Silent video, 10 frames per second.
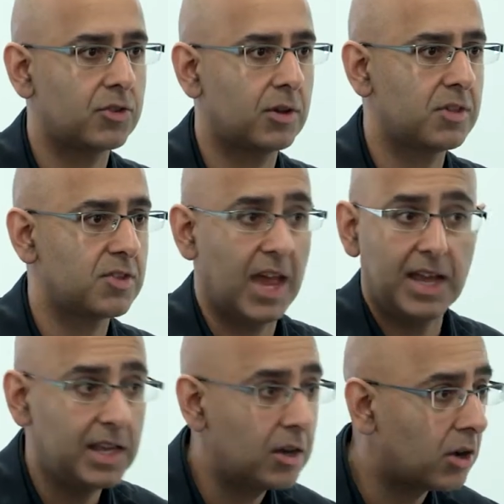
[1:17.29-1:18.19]
So if there's
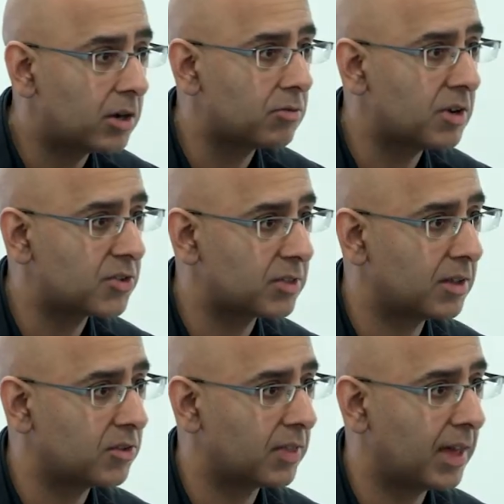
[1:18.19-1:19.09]
any kind of risk
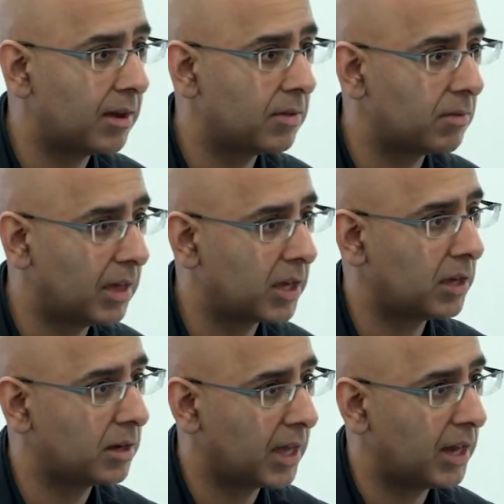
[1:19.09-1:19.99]
that's there, it
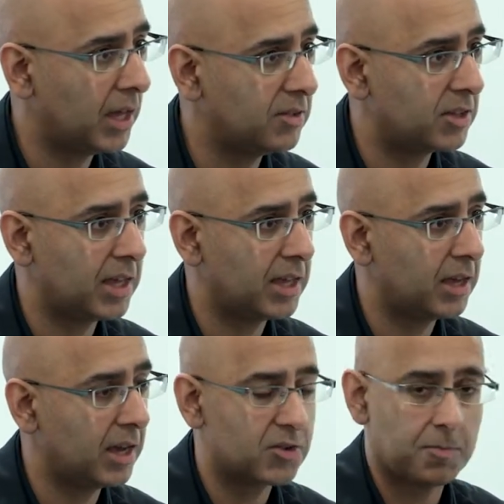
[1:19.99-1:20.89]
can get easily
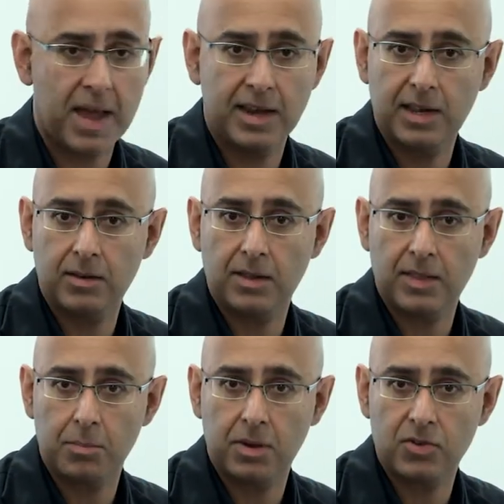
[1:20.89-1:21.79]
expanded in
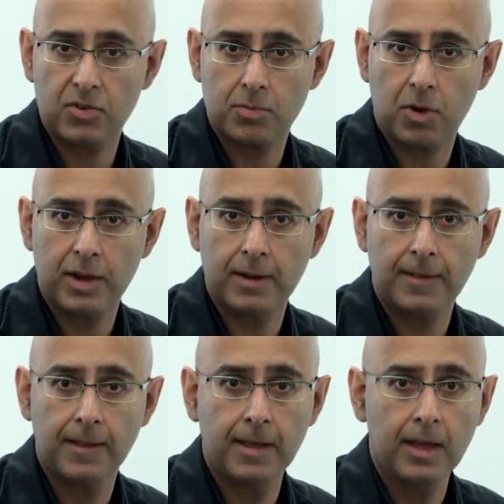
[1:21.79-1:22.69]
that person's mind.
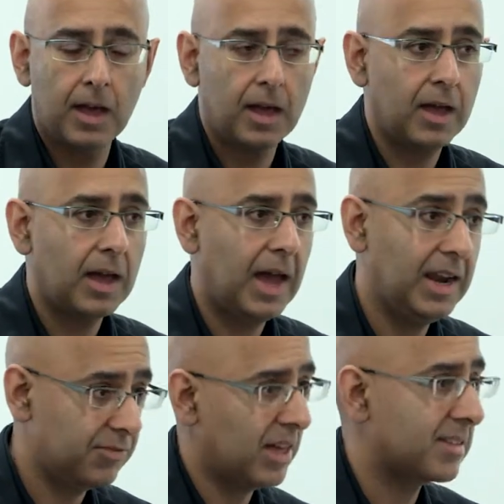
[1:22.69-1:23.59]

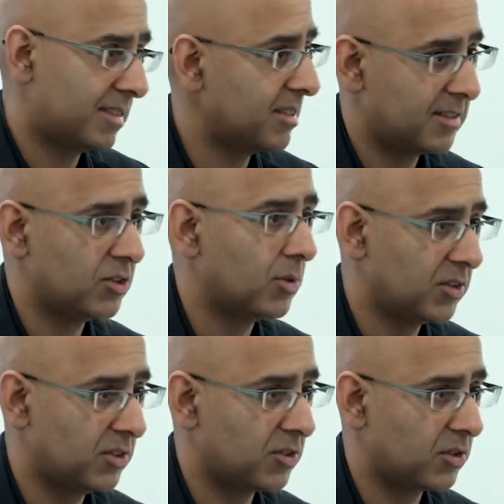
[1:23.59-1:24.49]
And if that's the
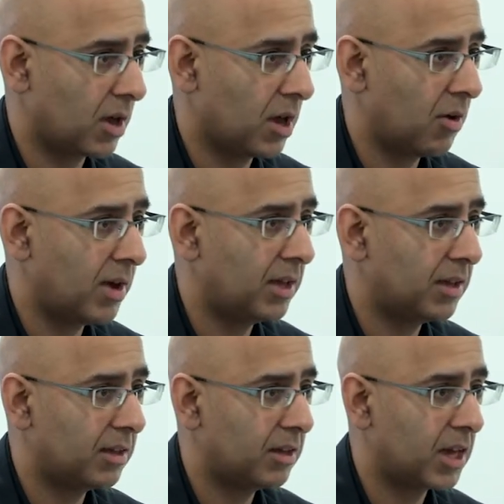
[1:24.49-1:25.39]
situation that's
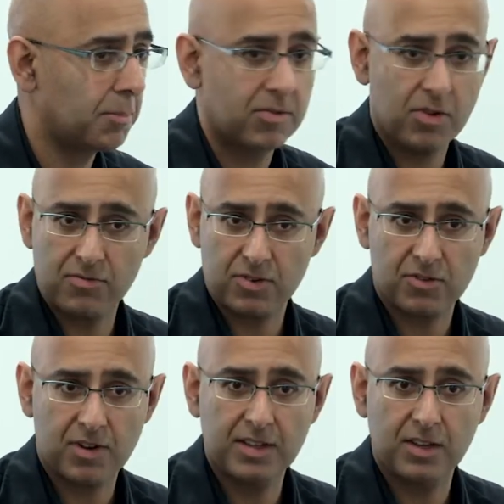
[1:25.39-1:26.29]
occurring, it can be very
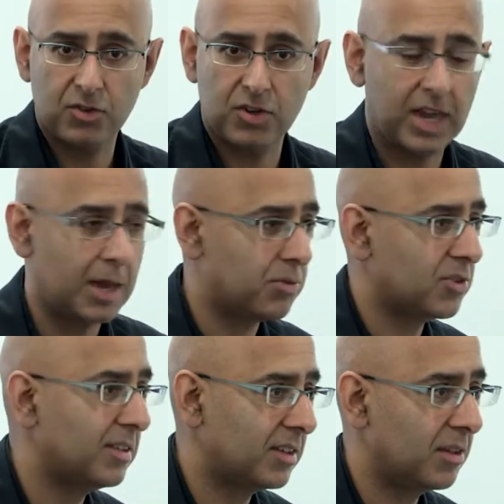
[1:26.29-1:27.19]
frustrating because you keep
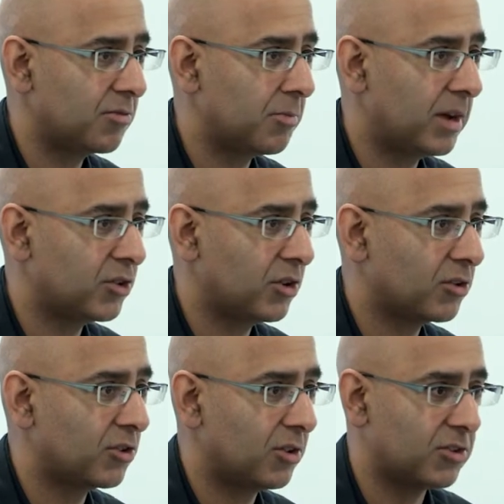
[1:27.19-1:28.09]
presenting the information in
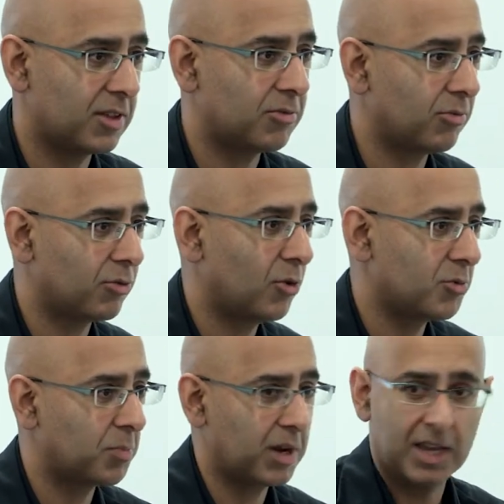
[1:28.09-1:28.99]
lots and lots of different
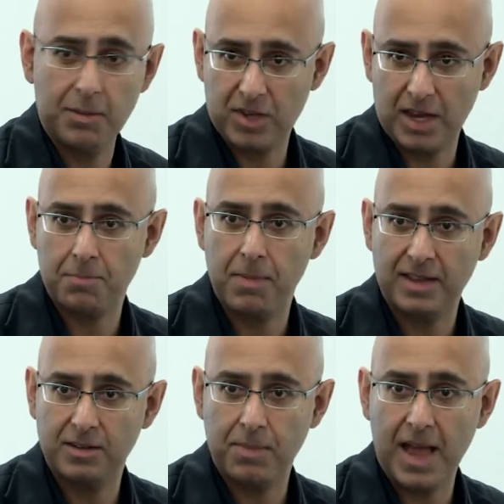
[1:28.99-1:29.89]
forms, but it keeps getting
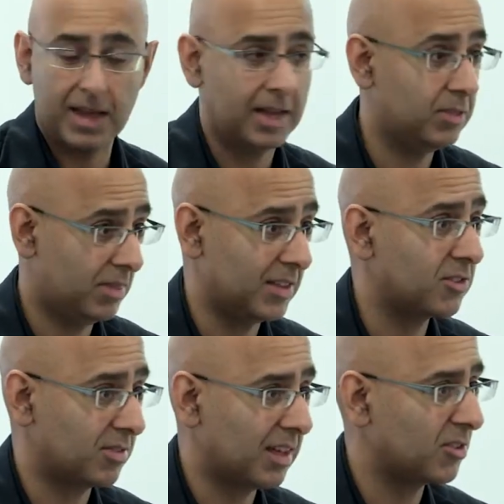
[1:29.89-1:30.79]
batted back. And
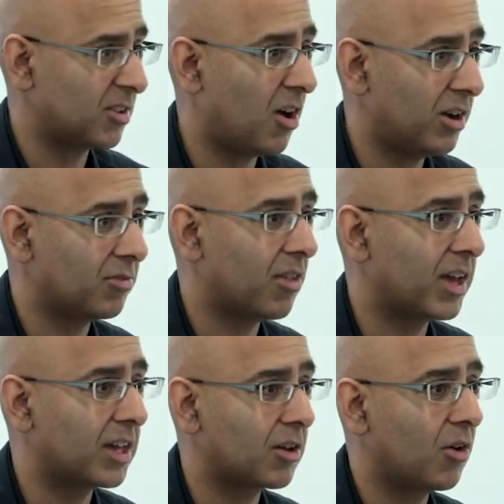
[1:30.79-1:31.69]
that's kind of
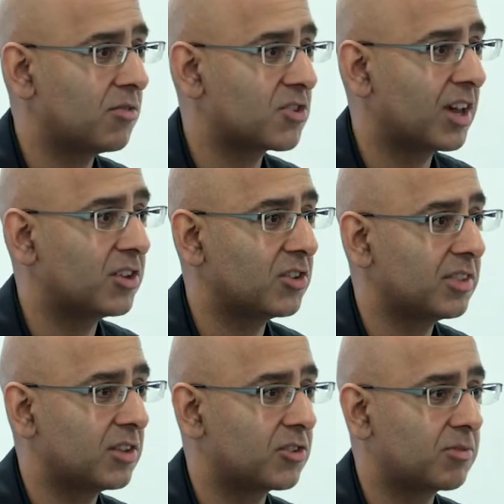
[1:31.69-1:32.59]
like a conversation
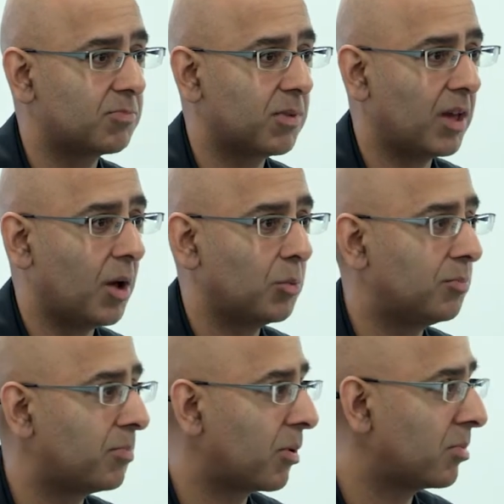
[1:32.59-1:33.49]
that's, I
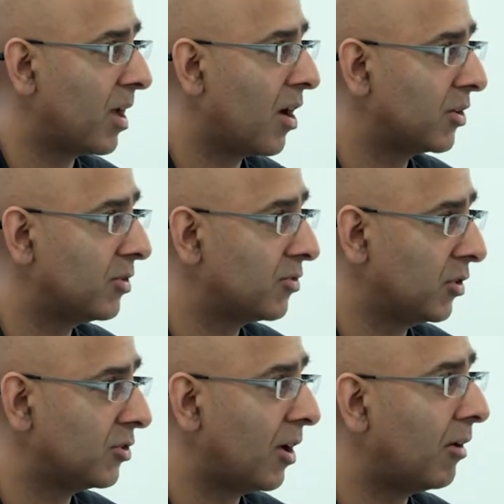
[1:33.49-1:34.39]
would probably argue, is
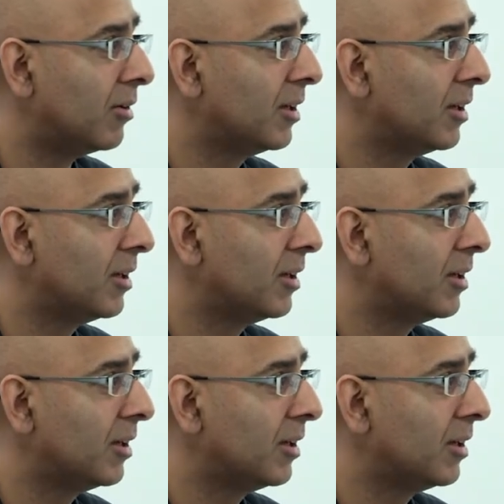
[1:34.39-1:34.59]
futile.